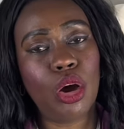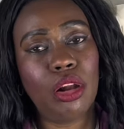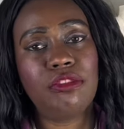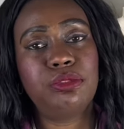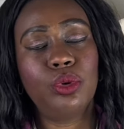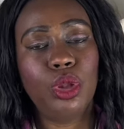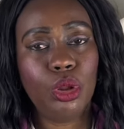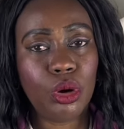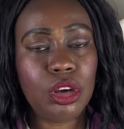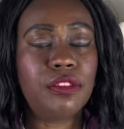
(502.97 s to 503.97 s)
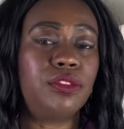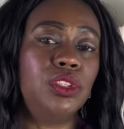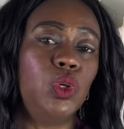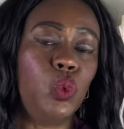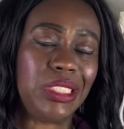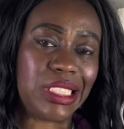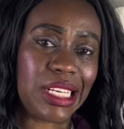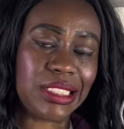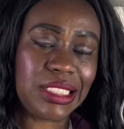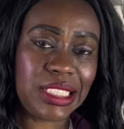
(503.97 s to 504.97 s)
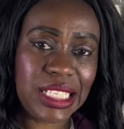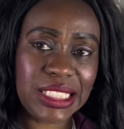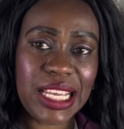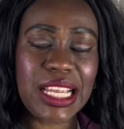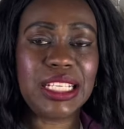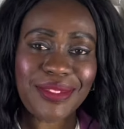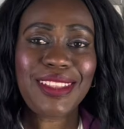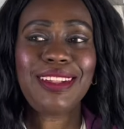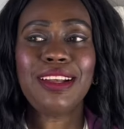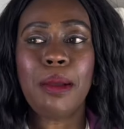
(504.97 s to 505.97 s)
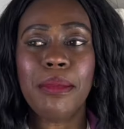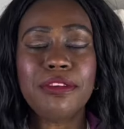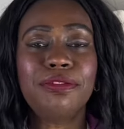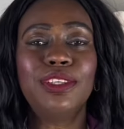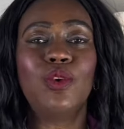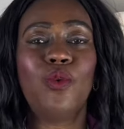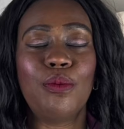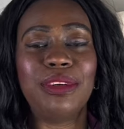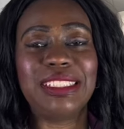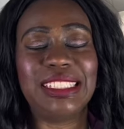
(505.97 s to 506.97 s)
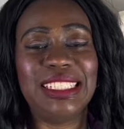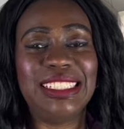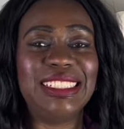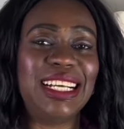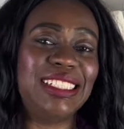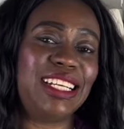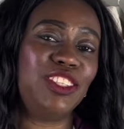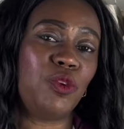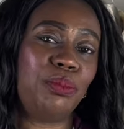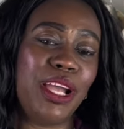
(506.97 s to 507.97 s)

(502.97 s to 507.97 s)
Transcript: colorful look for the winter season. But for the warmer season, I decided to